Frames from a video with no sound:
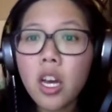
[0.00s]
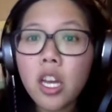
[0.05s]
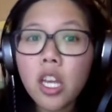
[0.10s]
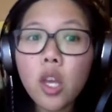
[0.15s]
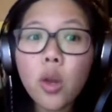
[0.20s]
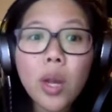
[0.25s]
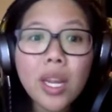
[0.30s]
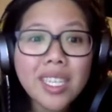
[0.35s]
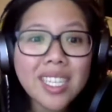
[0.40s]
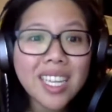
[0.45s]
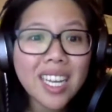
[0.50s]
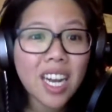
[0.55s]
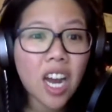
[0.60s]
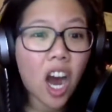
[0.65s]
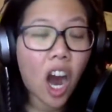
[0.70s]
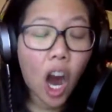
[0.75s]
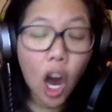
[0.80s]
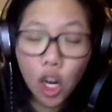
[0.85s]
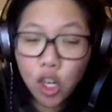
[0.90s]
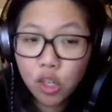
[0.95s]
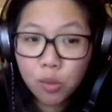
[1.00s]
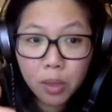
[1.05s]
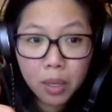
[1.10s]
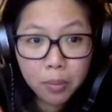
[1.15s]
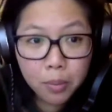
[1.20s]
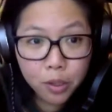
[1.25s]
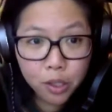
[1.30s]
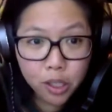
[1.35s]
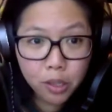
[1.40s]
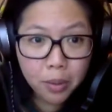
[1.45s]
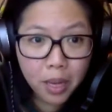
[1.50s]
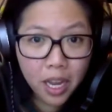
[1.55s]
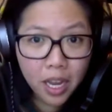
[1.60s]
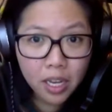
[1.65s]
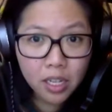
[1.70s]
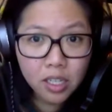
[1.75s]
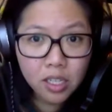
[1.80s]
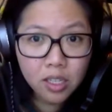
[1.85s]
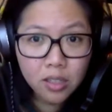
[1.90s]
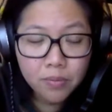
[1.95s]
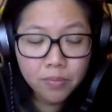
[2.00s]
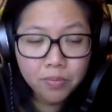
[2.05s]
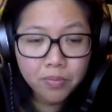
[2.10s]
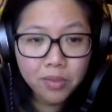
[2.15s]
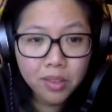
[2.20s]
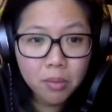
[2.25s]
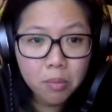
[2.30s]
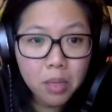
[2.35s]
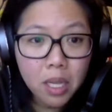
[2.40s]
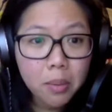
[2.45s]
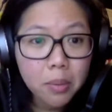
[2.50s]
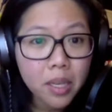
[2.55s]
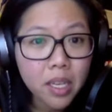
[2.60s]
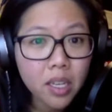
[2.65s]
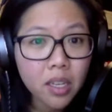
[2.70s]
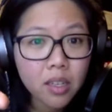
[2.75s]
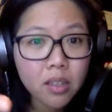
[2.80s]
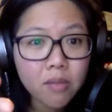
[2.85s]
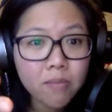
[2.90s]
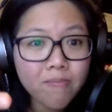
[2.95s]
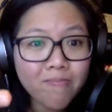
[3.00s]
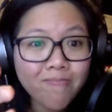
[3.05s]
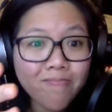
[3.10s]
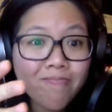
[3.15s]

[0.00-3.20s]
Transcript: You can send 100 people to your page. Maybe